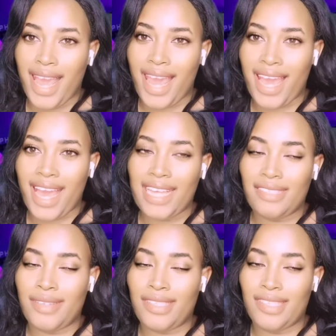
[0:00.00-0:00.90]
Hey
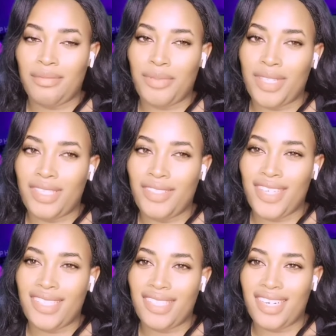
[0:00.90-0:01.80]
guys, what's up? What's
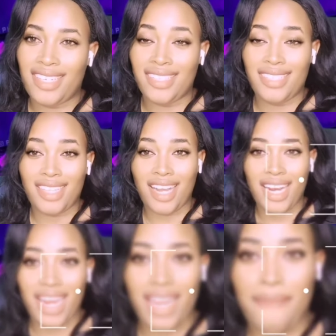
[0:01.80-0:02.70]
new? It's the girl
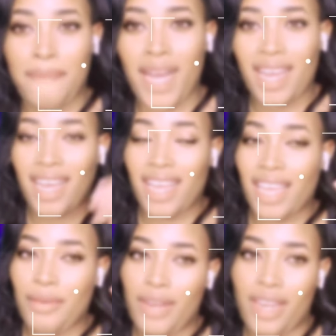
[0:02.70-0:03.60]
Star, and I'm back
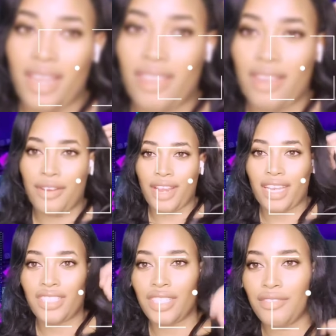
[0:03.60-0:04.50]
again with another
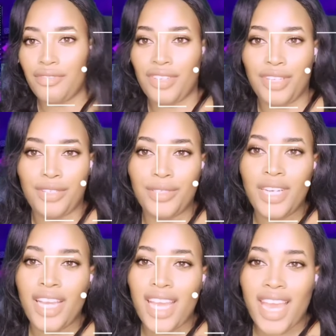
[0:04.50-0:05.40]
reaction video.
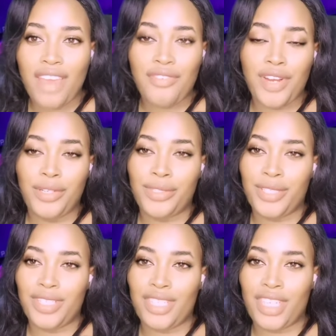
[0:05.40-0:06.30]
If you're new
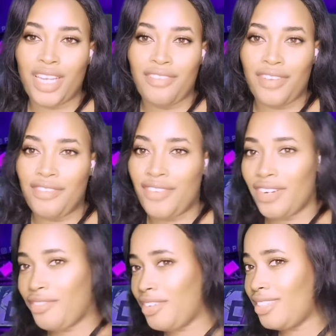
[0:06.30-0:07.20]
to this channel for the
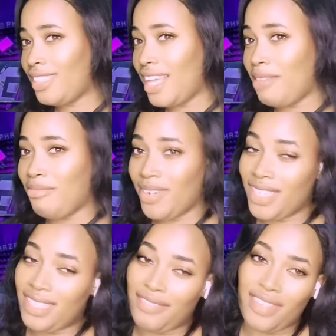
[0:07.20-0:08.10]
very first time,
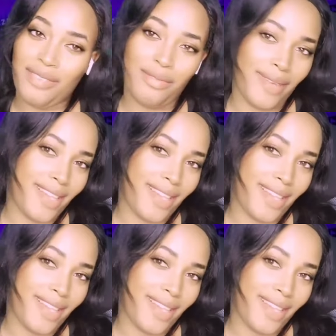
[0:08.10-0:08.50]
please feel